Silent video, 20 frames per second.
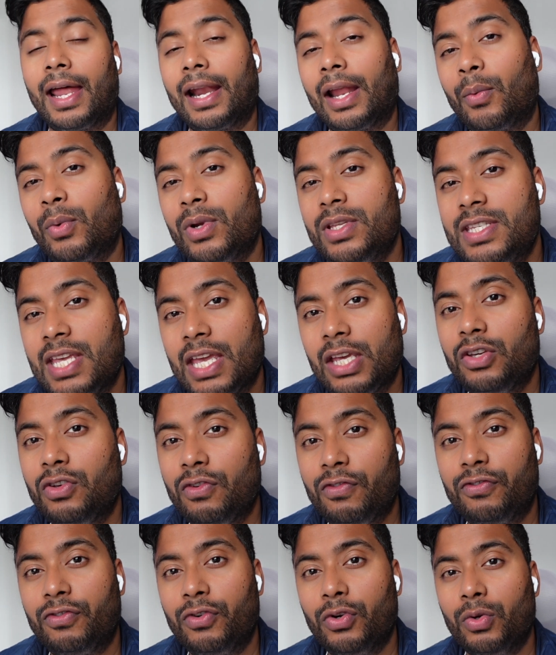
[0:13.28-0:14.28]
and I want to take you
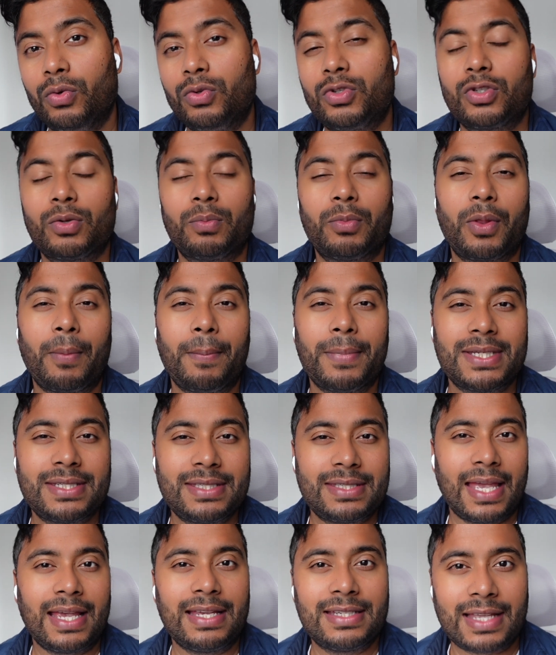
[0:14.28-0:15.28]
through some of the
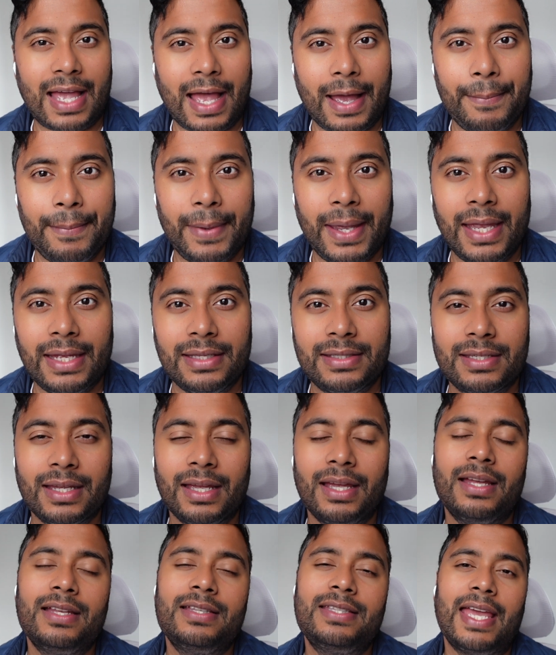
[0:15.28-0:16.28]
mistakes I made
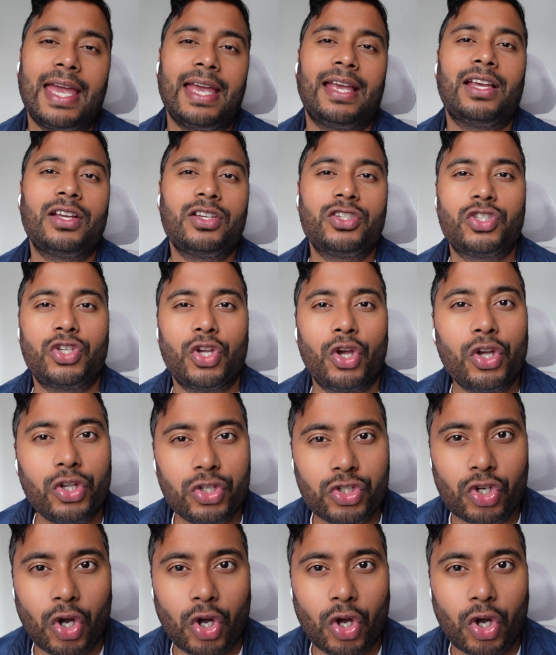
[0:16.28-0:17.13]
taking certain